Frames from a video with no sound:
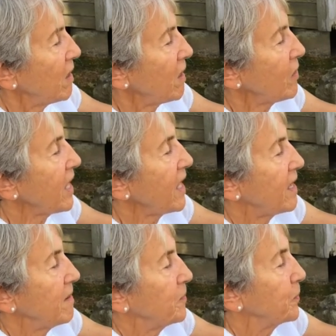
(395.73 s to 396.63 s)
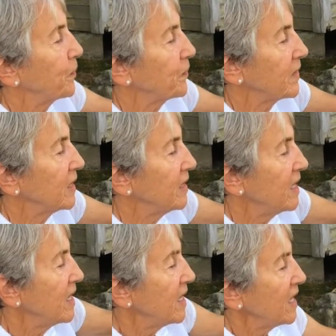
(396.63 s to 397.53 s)
Okay,
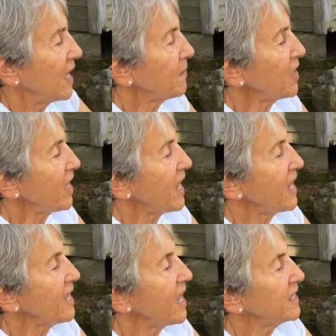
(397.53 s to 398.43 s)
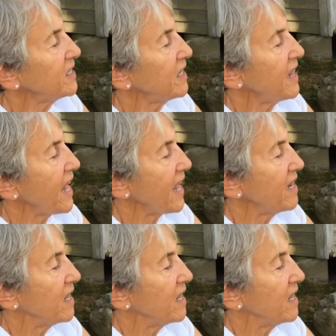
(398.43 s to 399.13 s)
I'm going to hang on to that,